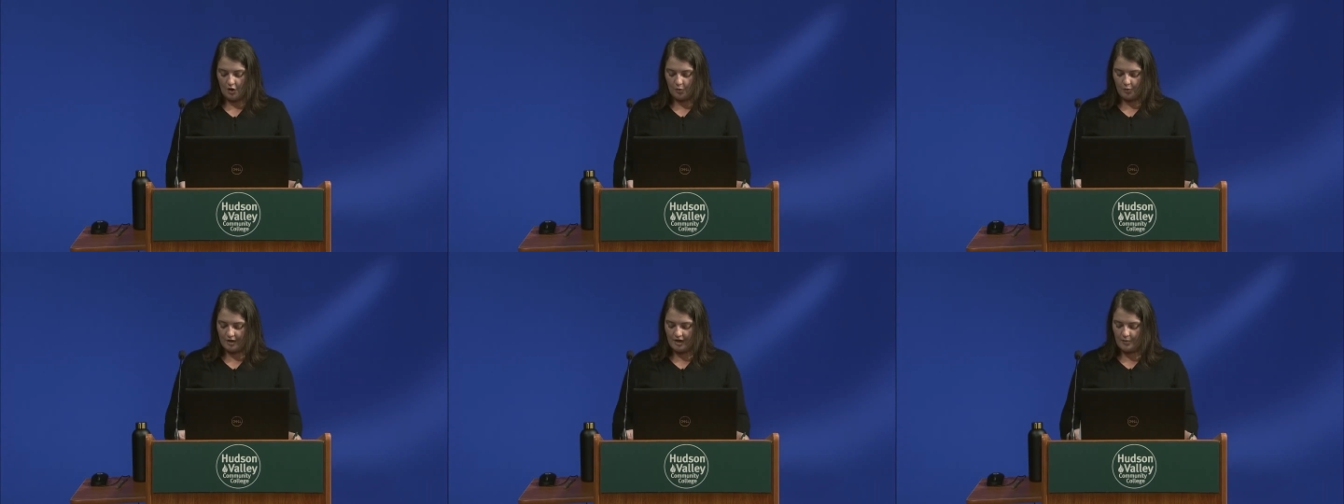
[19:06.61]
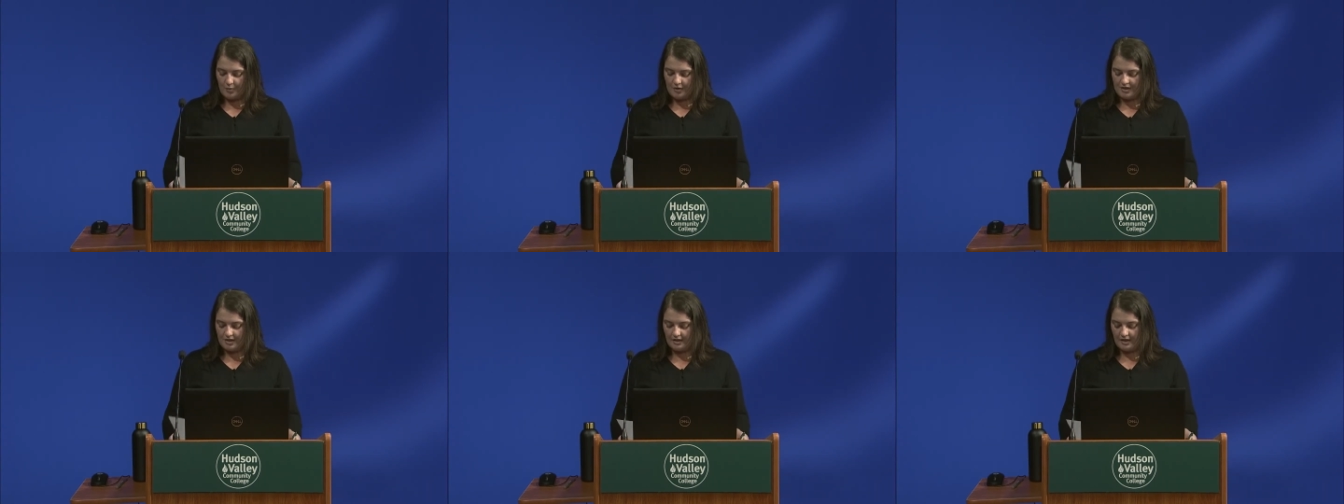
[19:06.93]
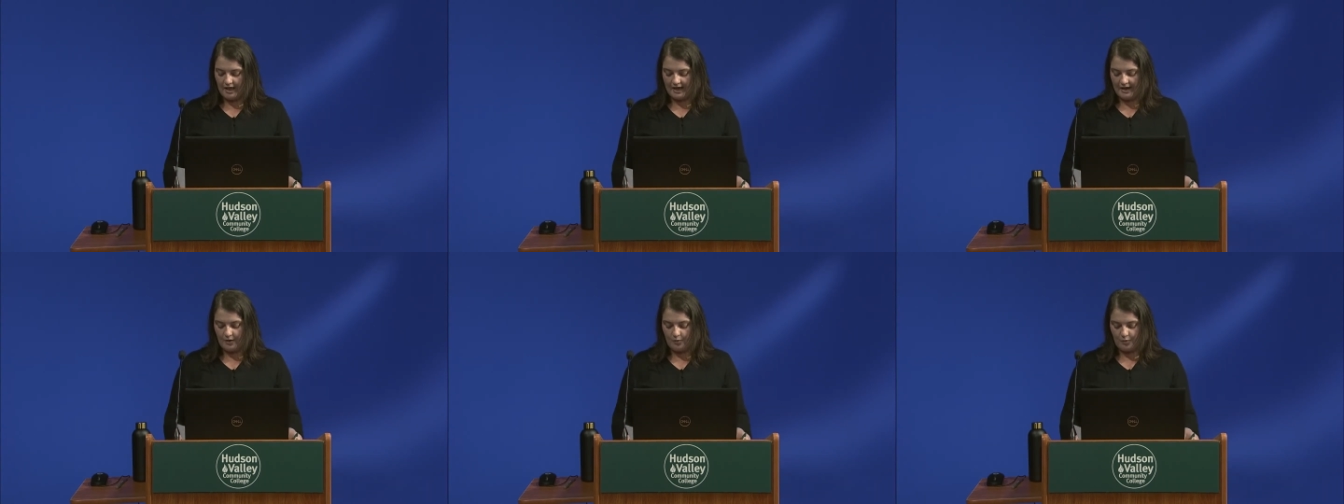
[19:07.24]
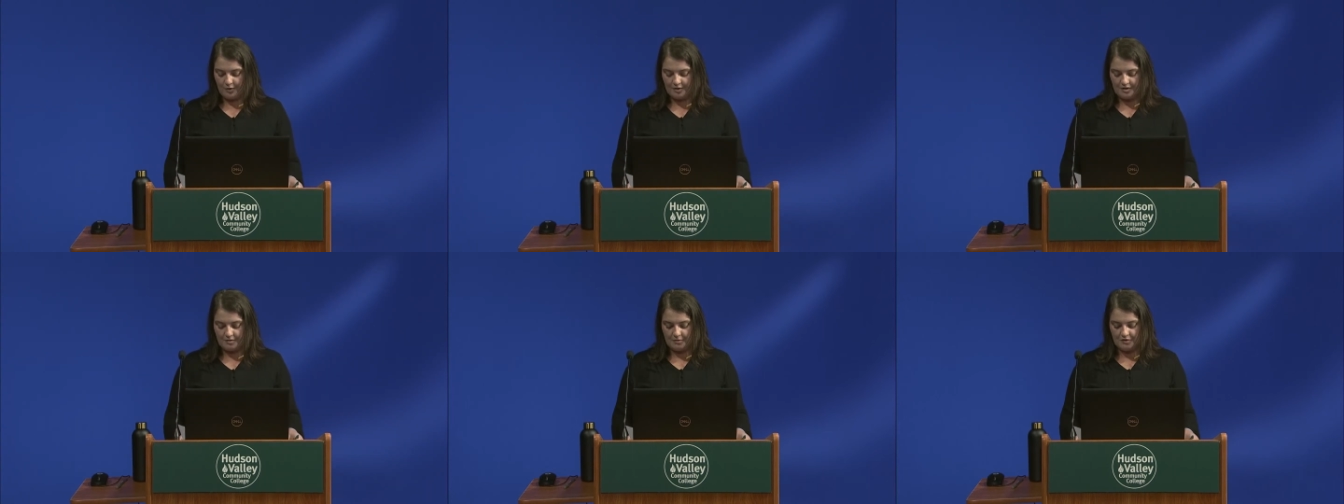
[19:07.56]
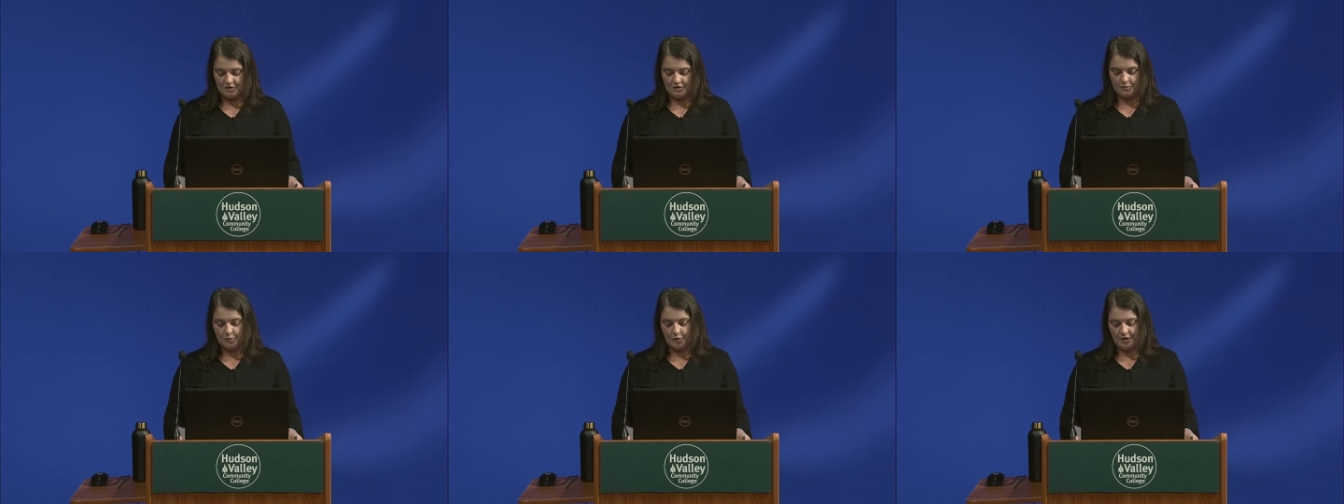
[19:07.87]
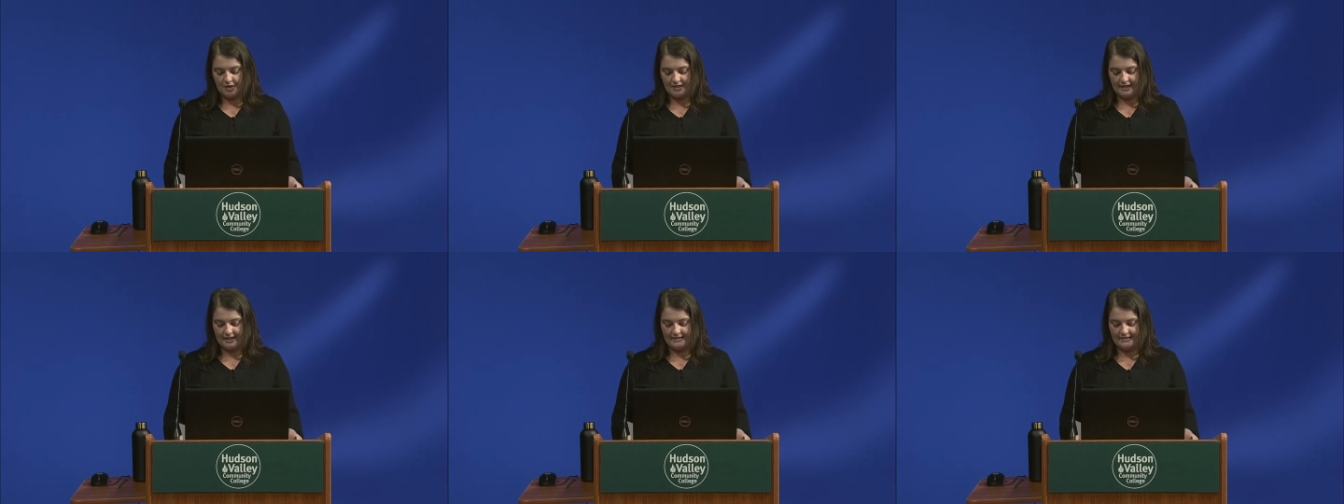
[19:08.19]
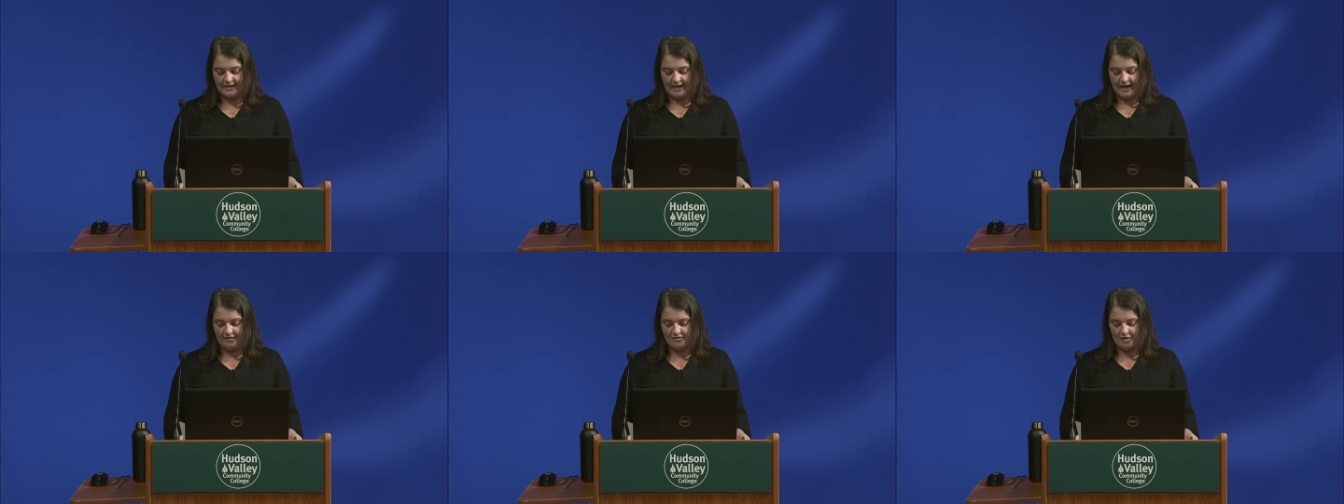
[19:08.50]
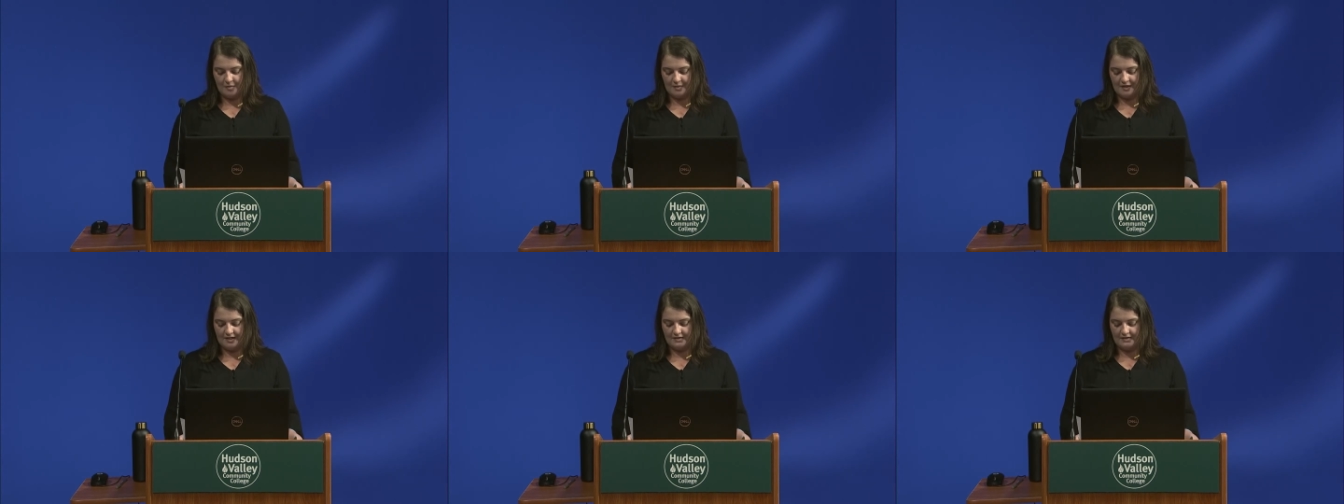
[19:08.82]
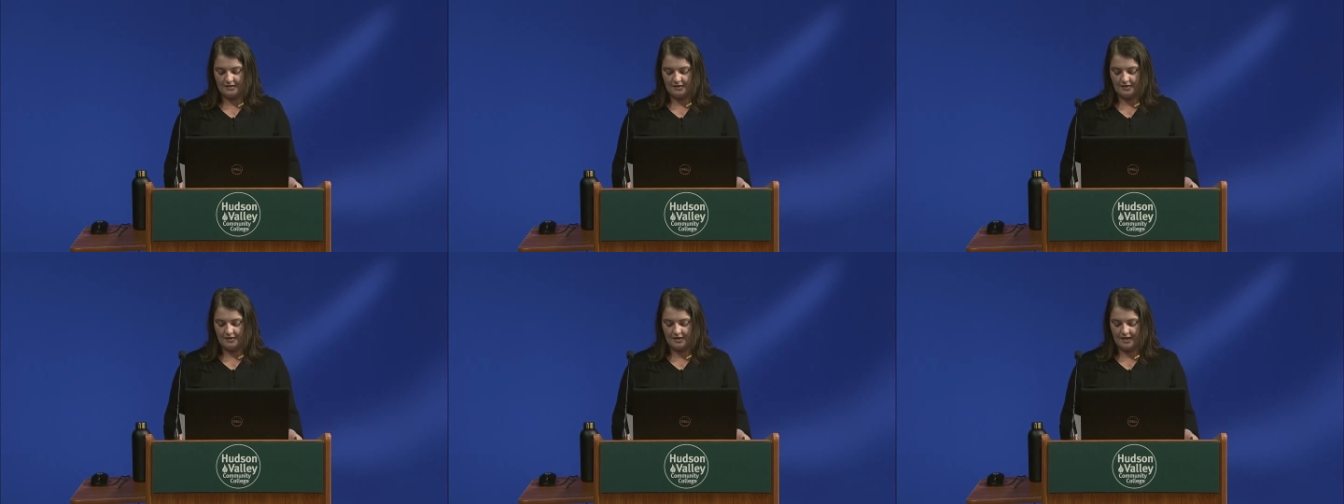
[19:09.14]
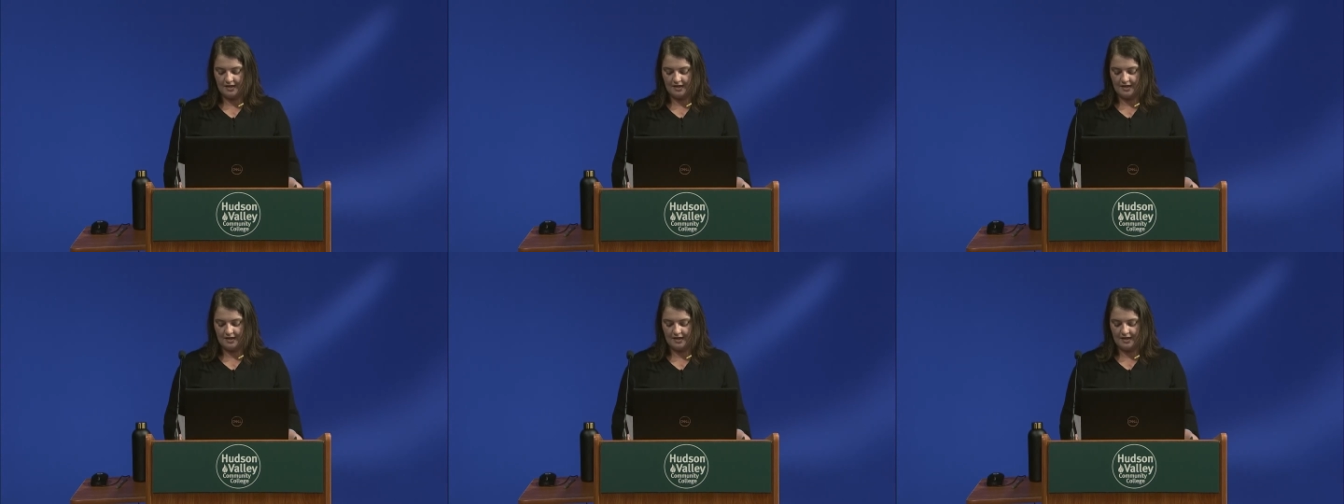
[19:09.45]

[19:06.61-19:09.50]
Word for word: When I'm with a client, one of the most important things I have them consider